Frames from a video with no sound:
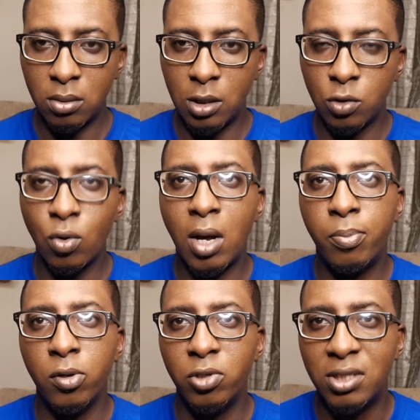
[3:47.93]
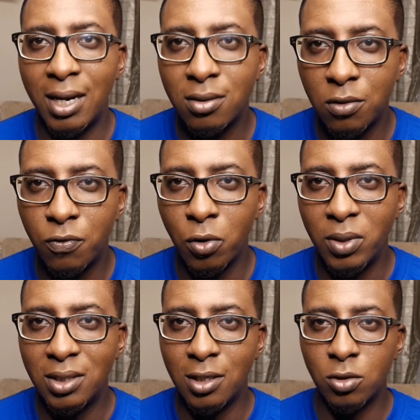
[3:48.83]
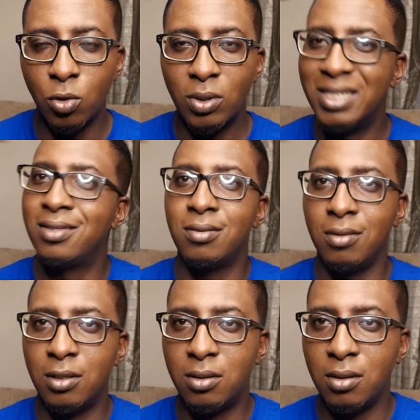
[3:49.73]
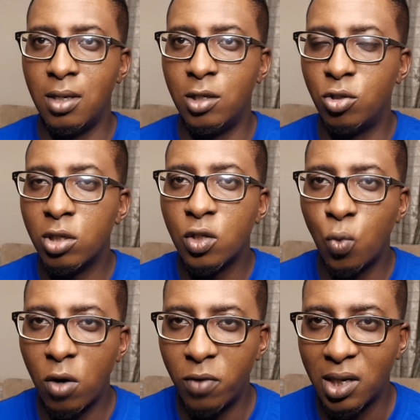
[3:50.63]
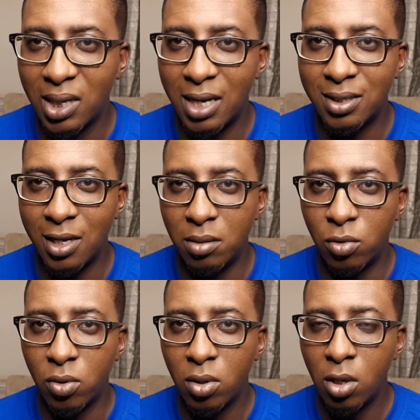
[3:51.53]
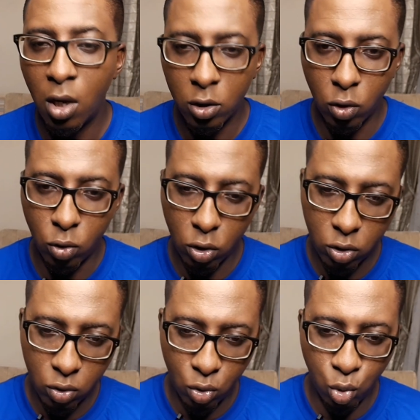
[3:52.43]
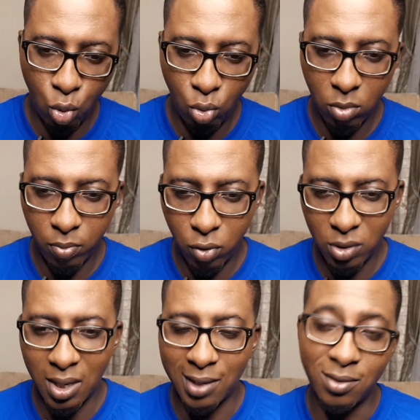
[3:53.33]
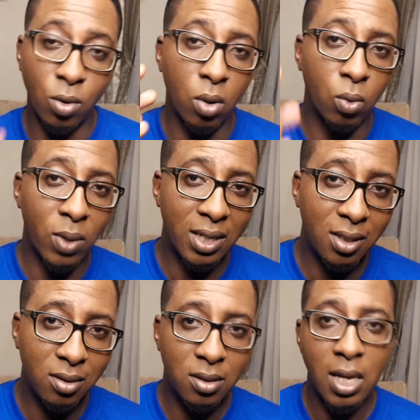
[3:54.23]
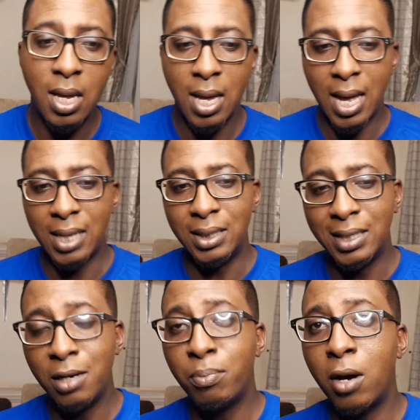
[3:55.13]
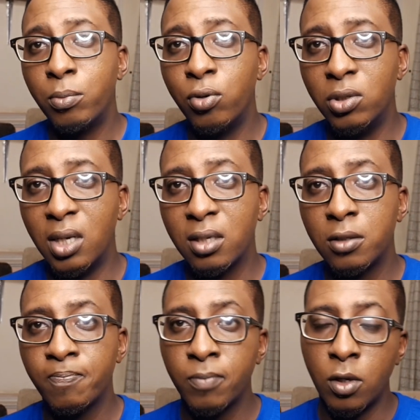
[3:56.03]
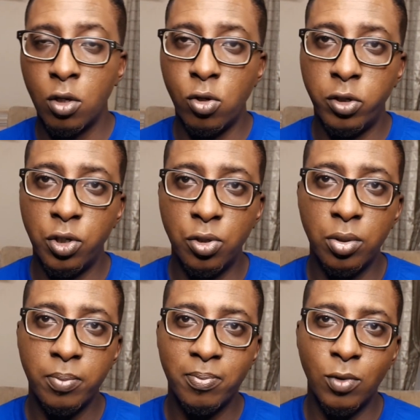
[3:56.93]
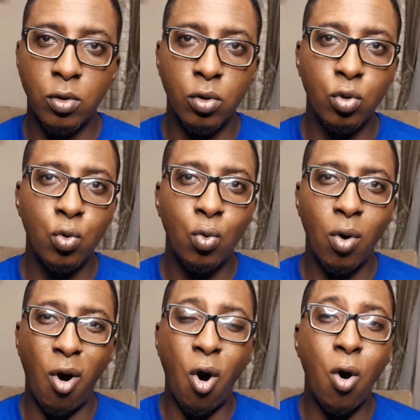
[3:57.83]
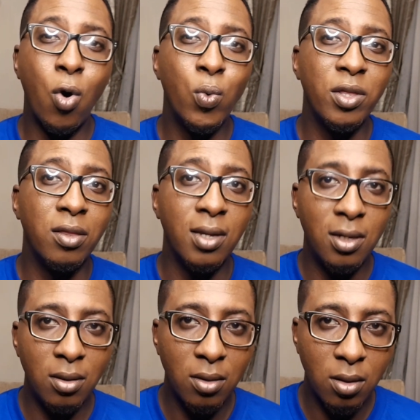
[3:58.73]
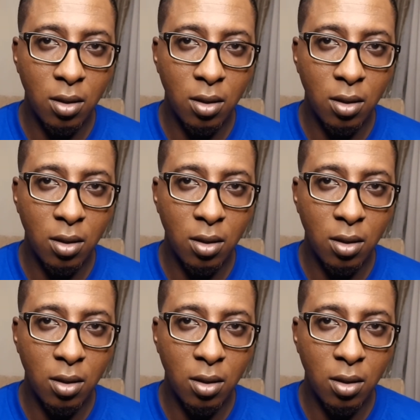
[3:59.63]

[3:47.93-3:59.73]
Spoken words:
apologizing for it. It doesn't work for the client anymore. So those 2 projects, weddings and date-bound projects, you should do all within